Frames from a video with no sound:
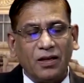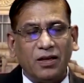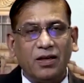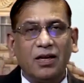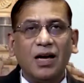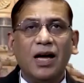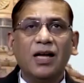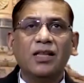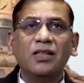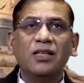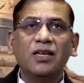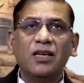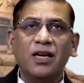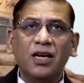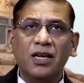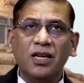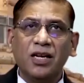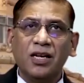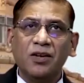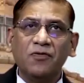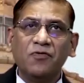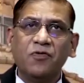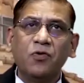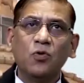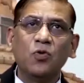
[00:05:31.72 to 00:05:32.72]
Gandhian
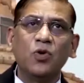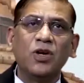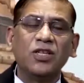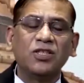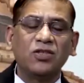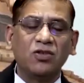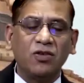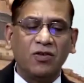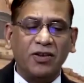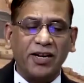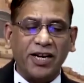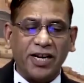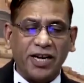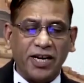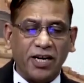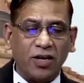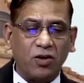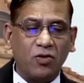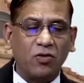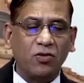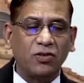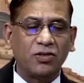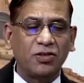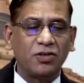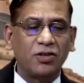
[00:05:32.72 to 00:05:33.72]
influence on
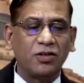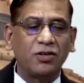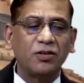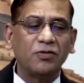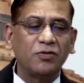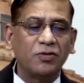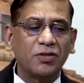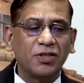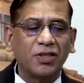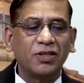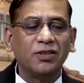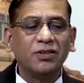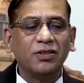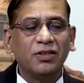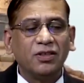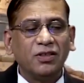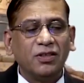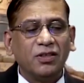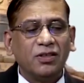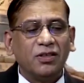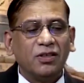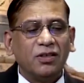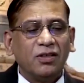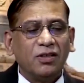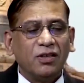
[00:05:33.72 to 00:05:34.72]
Indian Constitution.
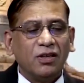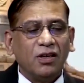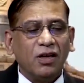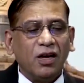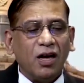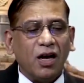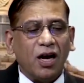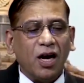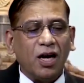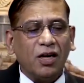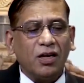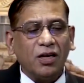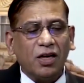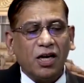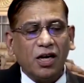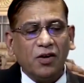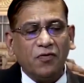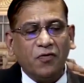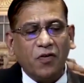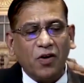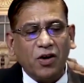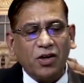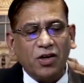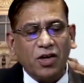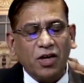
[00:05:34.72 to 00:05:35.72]

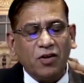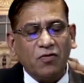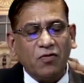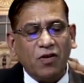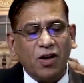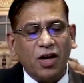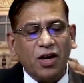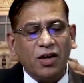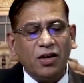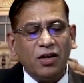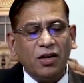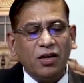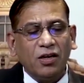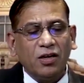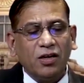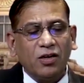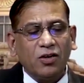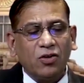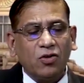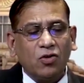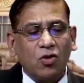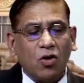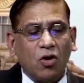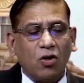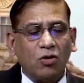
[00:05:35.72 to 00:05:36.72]
Article 41
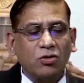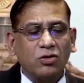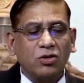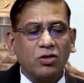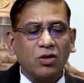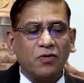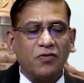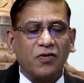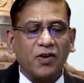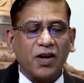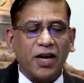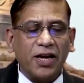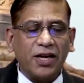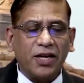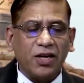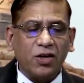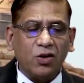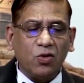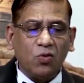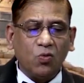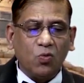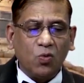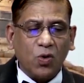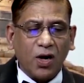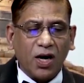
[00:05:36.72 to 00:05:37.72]
talks of
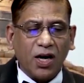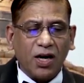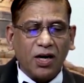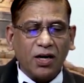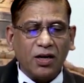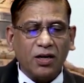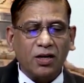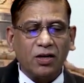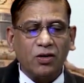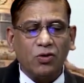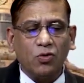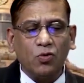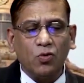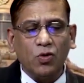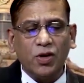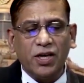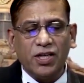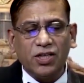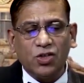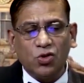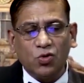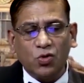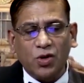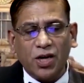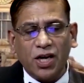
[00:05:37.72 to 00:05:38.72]
right to work, to
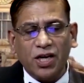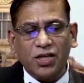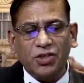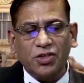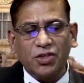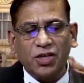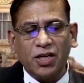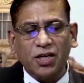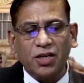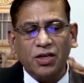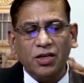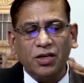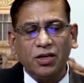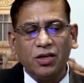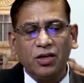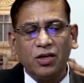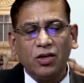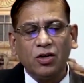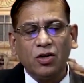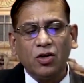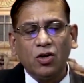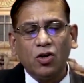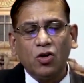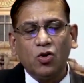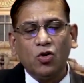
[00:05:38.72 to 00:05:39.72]
education,
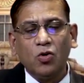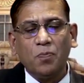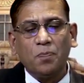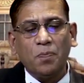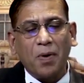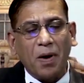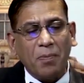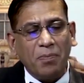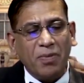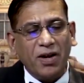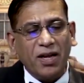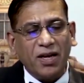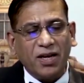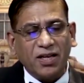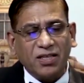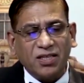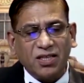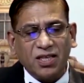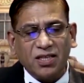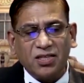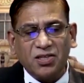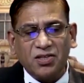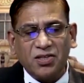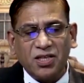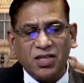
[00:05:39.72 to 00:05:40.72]
to public
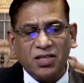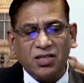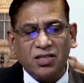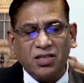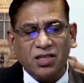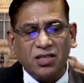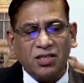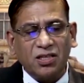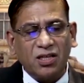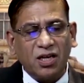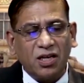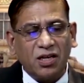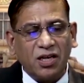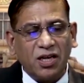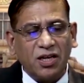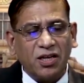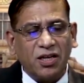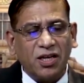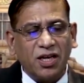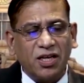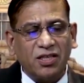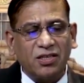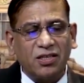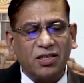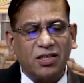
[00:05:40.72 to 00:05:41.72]
assistance in
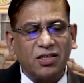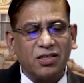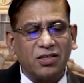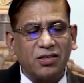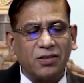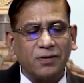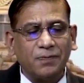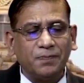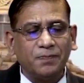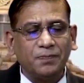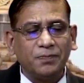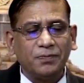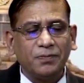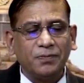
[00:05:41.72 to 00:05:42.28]
certain cases.